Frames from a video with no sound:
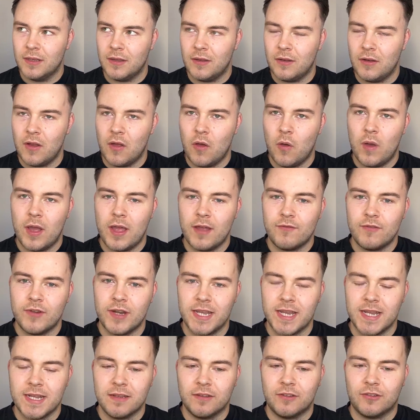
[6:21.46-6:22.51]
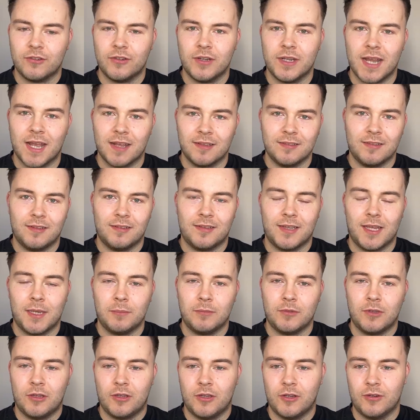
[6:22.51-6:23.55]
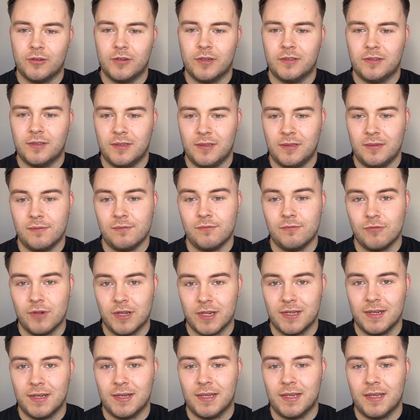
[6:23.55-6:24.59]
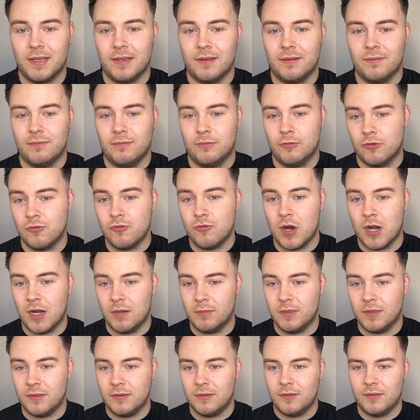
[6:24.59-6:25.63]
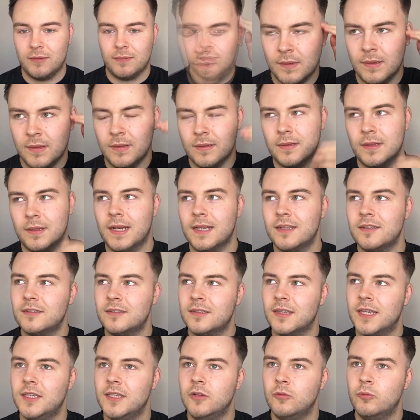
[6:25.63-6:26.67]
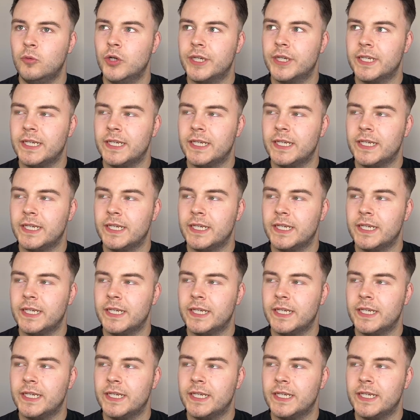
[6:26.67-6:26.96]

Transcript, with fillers: Not every industry has the same security regulated requirements. Now let's say you're working